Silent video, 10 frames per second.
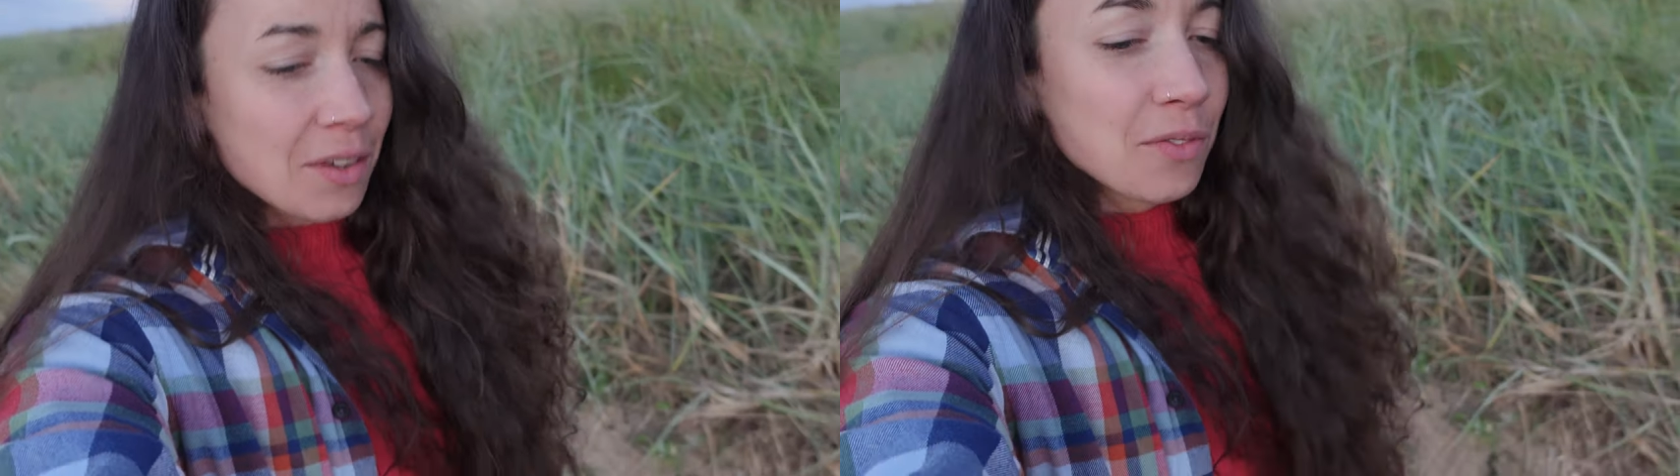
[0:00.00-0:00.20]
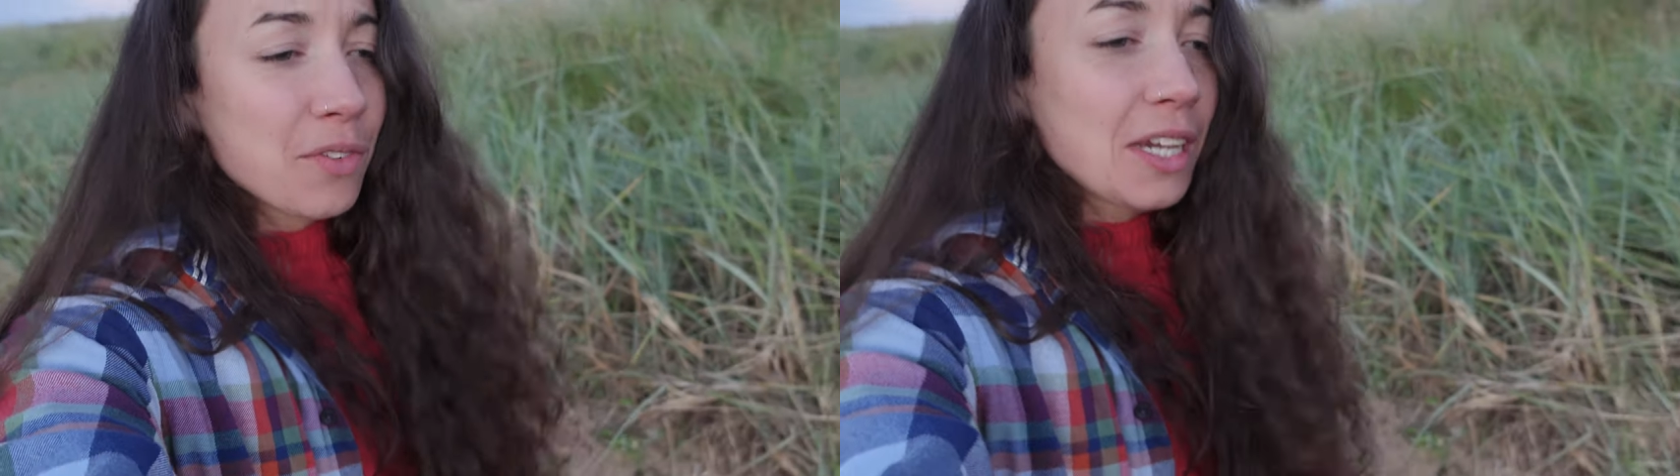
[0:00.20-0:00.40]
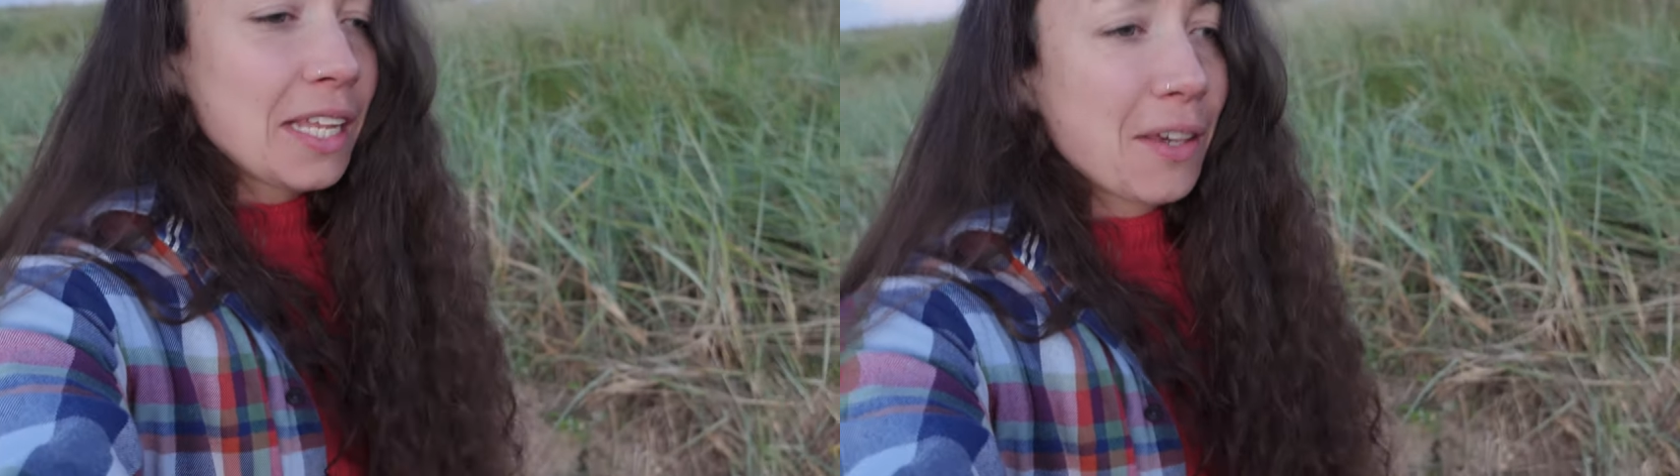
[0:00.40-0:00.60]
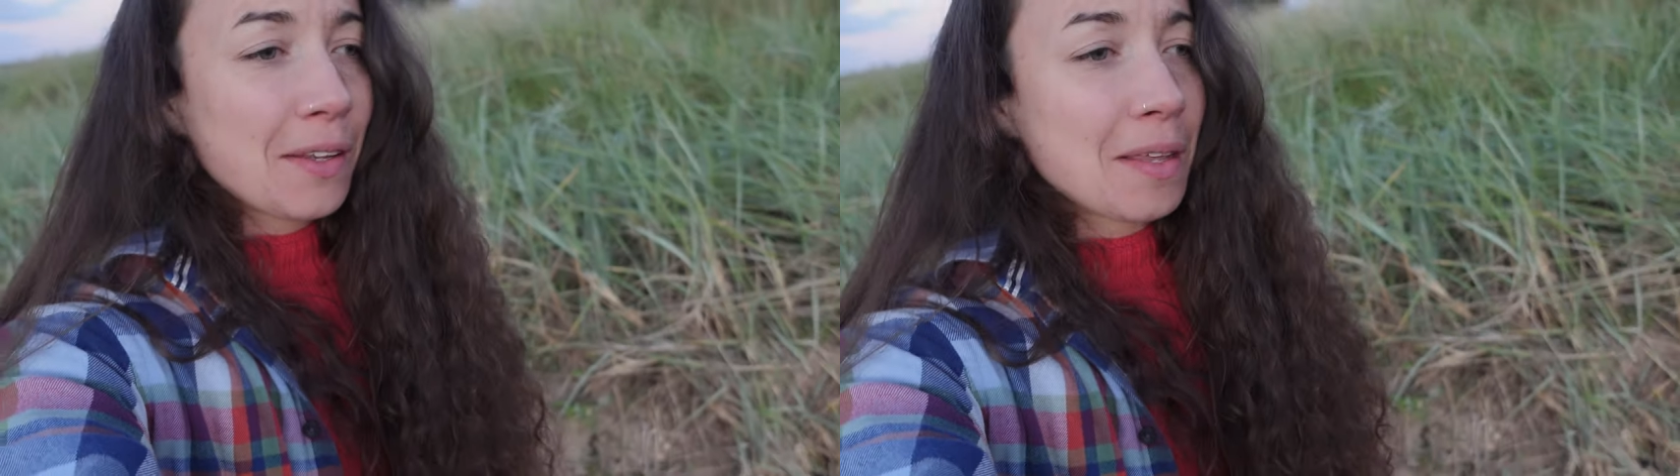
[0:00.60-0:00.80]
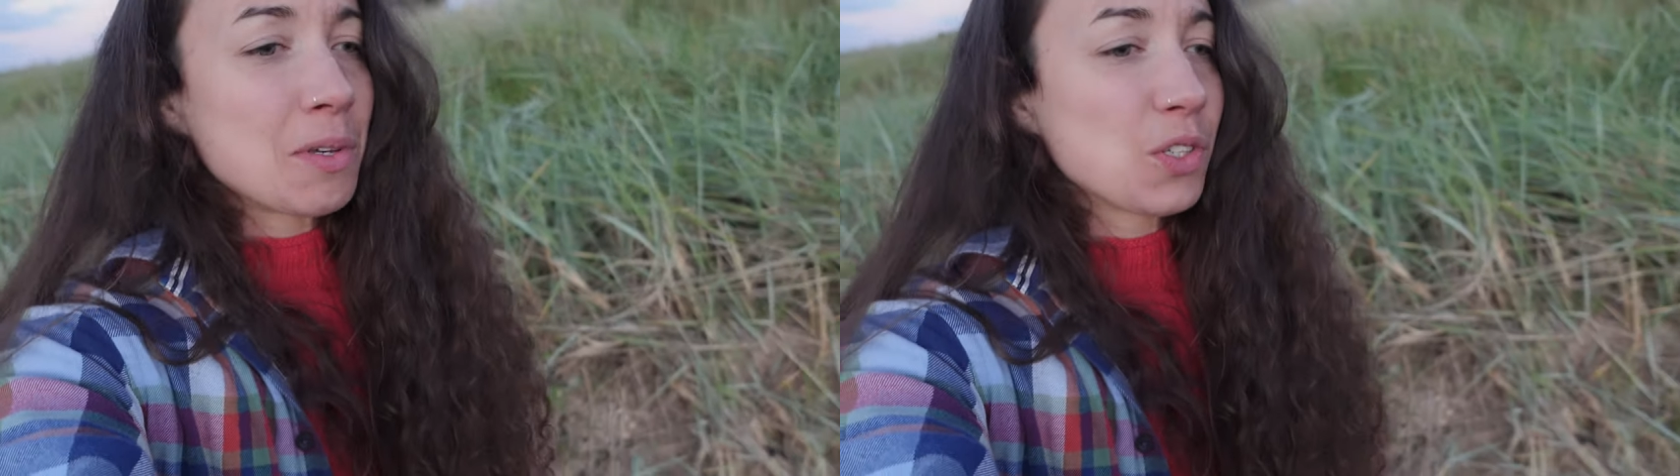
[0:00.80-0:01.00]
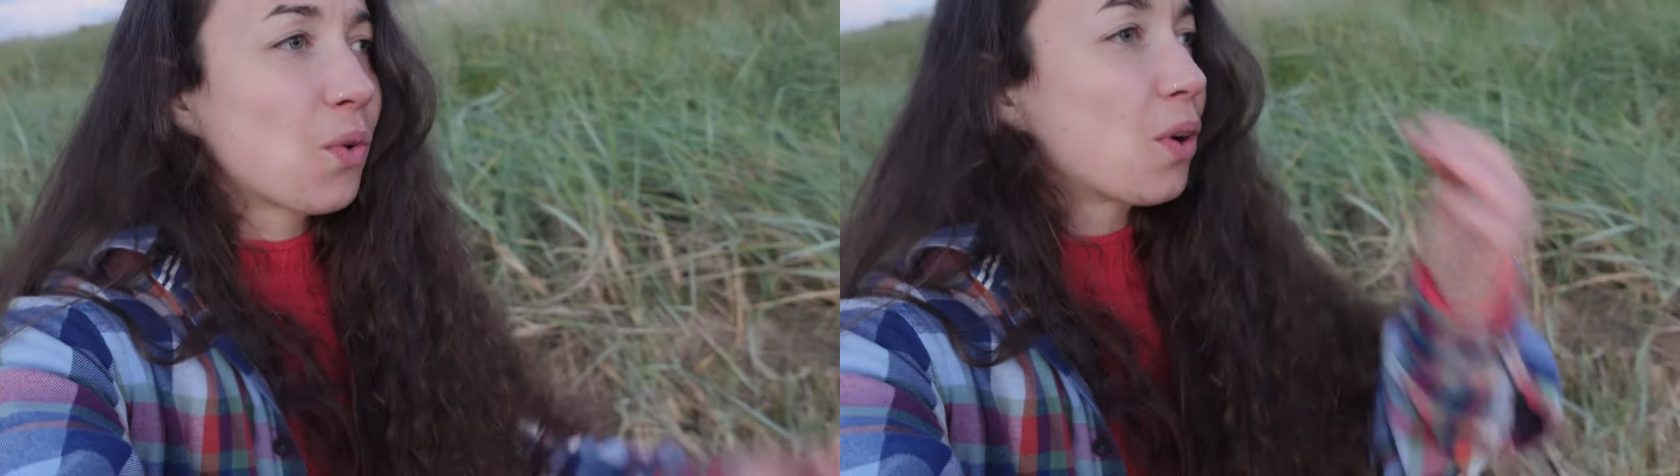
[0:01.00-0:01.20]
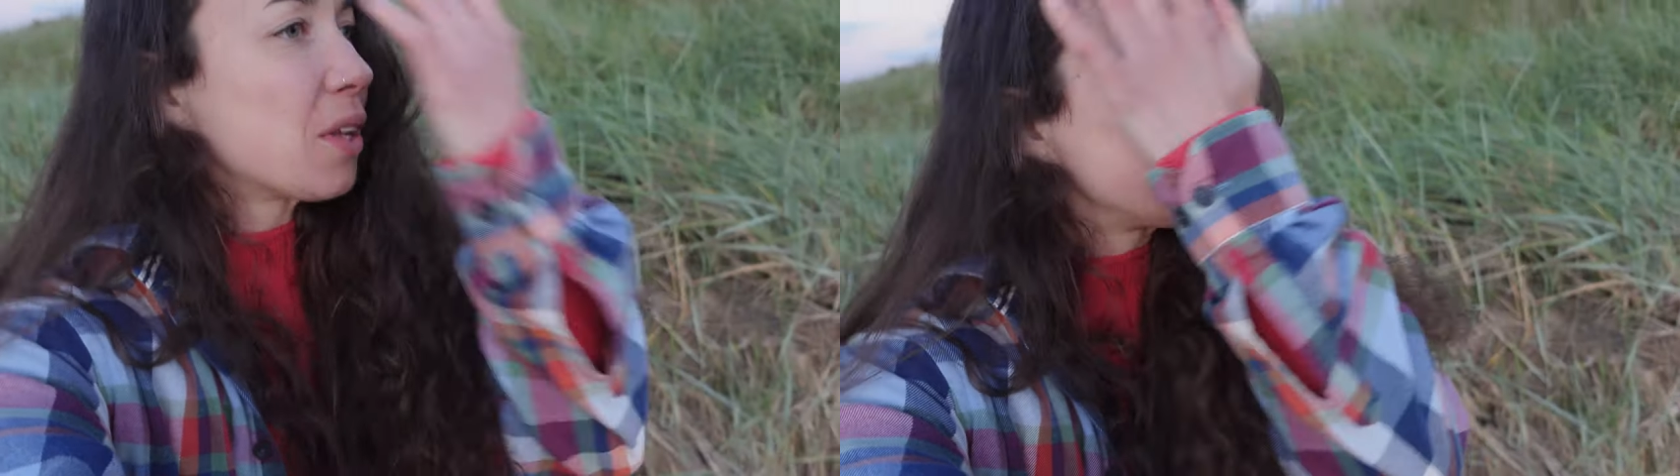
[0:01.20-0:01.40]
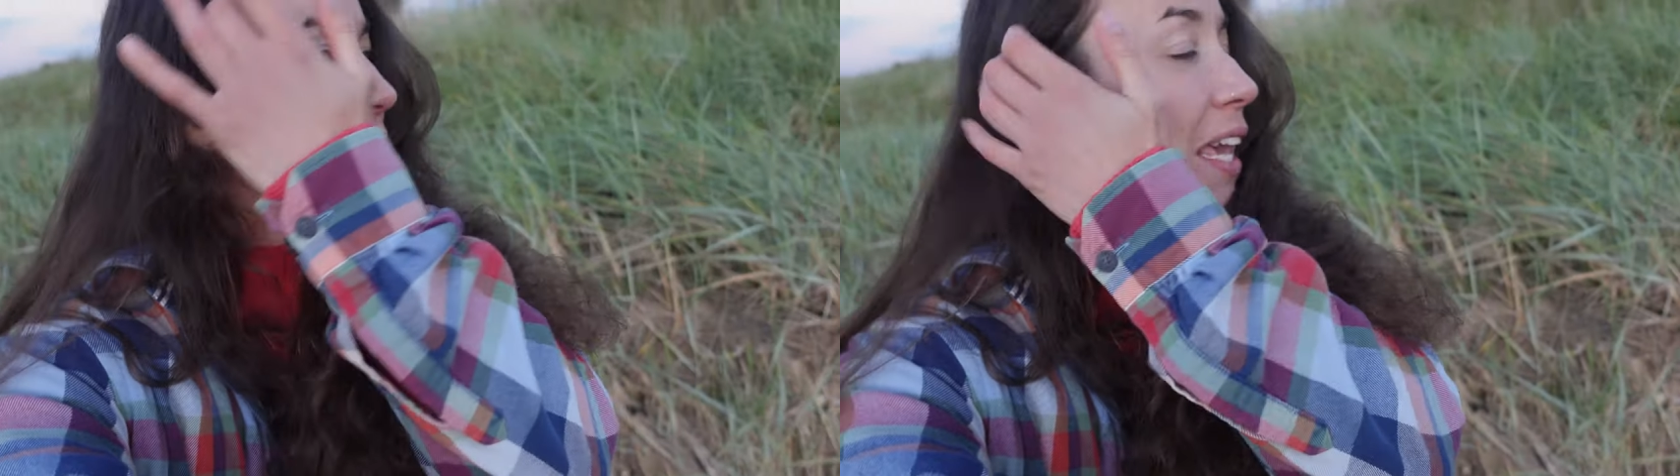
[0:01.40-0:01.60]
really good image
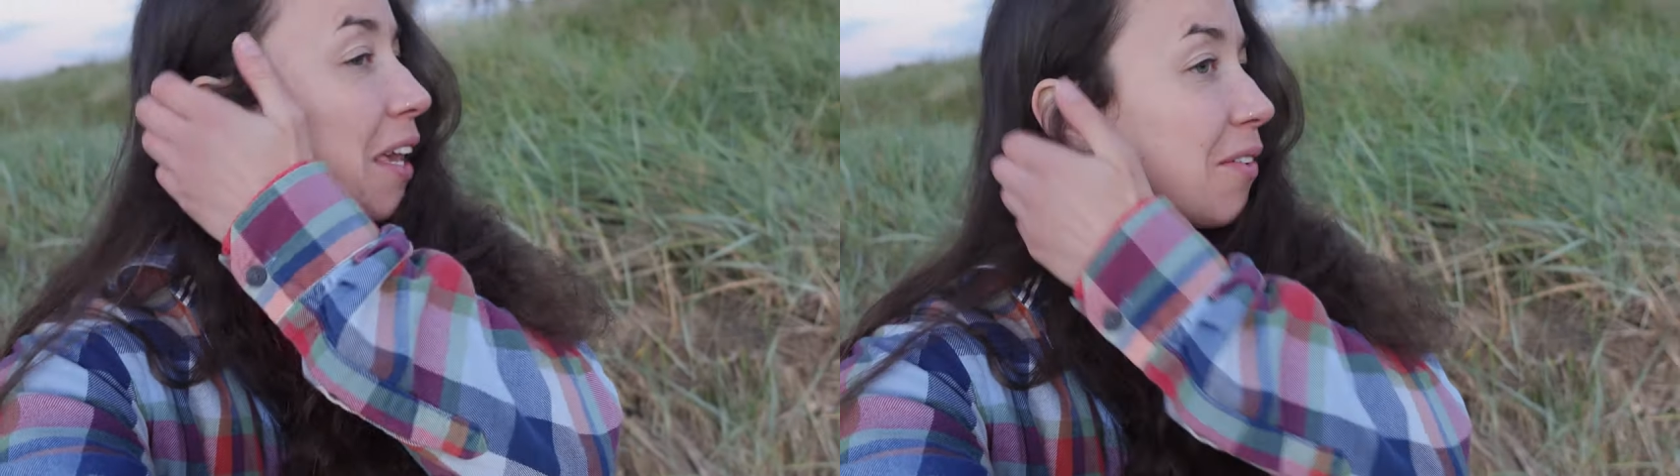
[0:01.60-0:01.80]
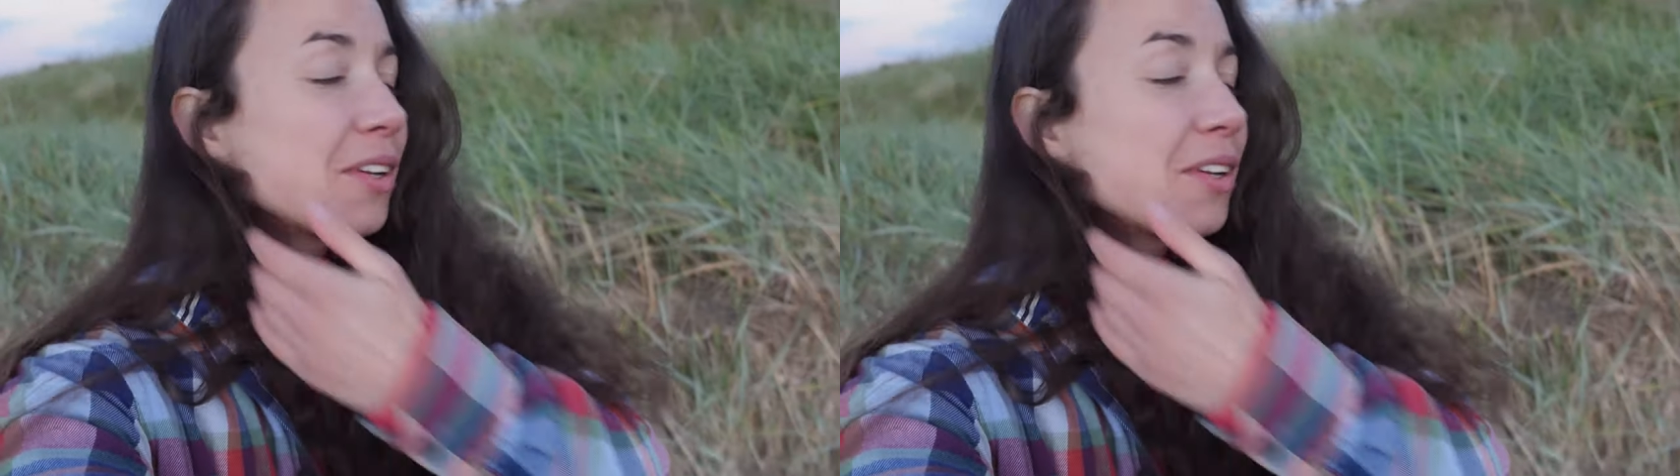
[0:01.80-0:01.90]
quality,